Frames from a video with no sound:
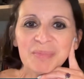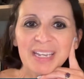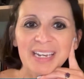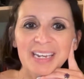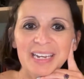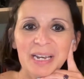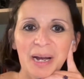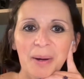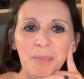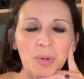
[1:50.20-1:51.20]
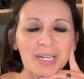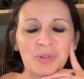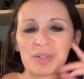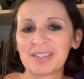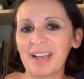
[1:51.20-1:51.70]
Y
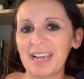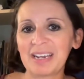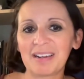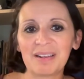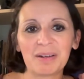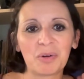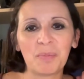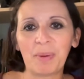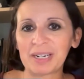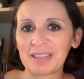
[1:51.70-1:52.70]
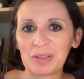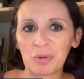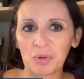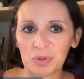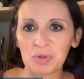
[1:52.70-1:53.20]
pónganos like,
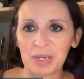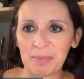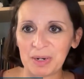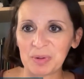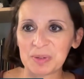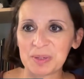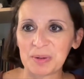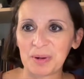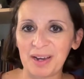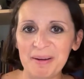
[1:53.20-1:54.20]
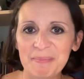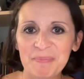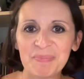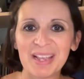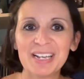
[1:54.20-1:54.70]
compártenlo con sus amigos, okay?
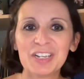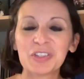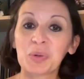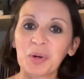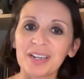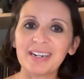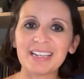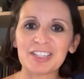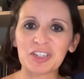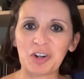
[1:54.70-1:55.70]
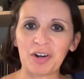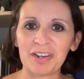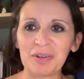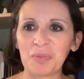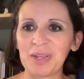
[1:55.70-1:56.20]
So we're going to get
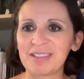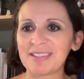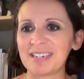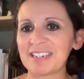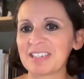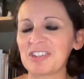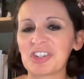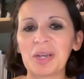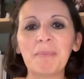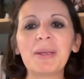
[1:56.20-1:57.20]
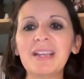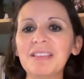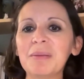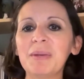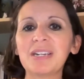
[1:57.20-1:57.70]
started with citizenship.
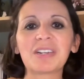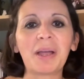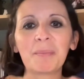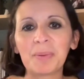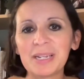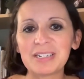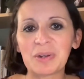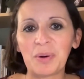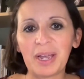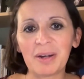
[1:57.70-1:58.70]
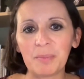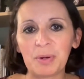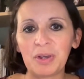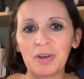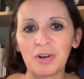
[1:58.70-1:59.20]
In the meantime, please go ahead and
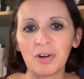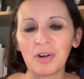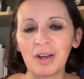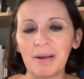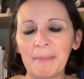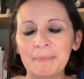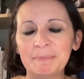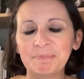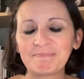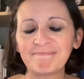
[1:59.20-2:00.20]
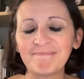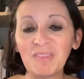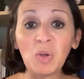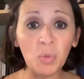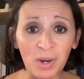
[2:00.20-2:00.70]
put your
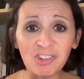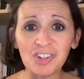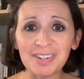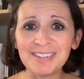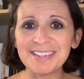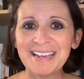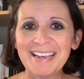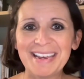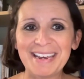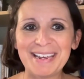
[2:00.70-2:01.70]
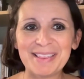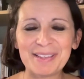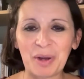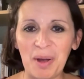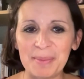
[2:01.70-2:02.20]
questions in
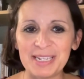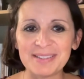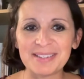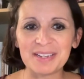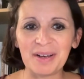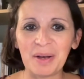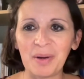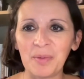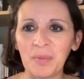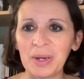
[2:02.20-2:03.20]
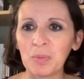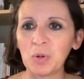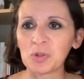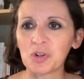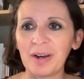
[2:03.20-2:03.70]
the comments. We
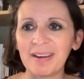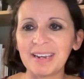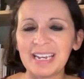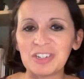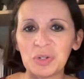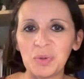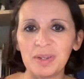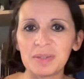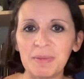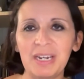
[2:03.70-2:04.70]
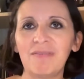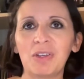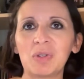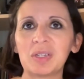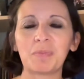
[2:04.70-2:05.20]
will try and get to as many of
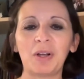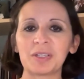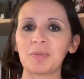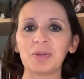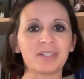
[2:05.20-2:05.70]
those as possible.